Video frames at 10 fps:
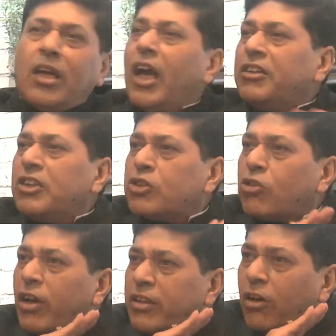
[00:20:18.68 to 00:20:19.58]
I
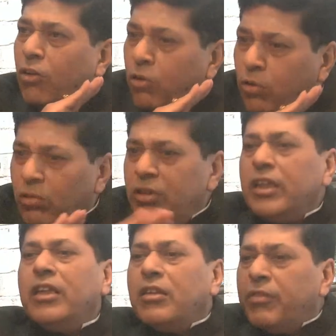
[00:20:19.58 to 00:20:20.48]
destroy the, all
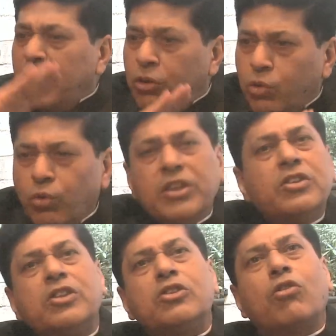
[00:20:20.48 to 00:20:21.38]
the, the very root
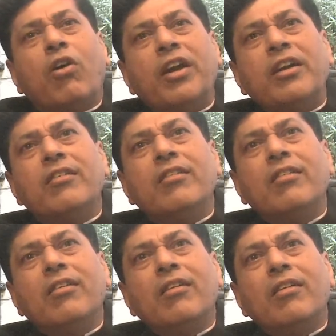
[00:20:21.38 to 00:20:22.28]
is destroyed.
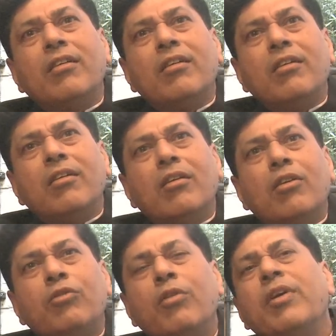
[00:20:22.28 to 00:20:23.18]

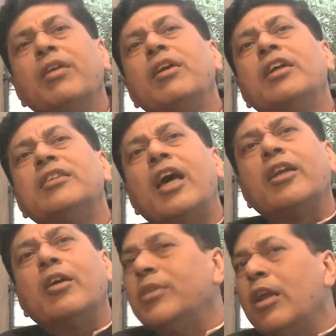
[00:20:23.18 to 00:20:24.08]
From where will
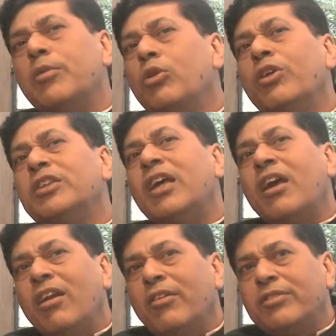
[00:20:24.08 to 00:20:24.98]
desire come? There will be no
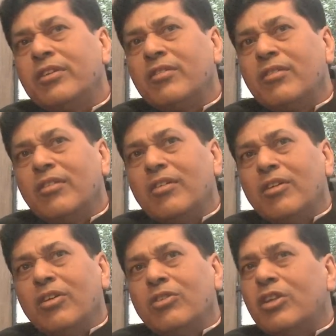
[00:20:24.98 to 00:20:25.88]
desire left.
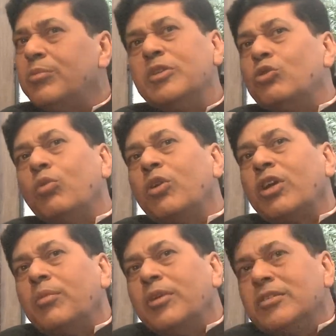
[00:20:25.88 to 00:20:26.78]
That means no more
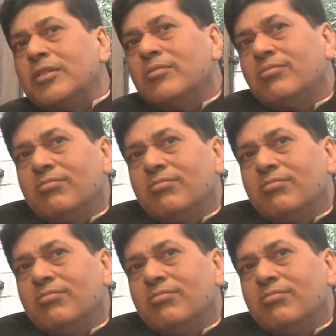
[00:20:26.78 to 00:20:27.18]
karmas.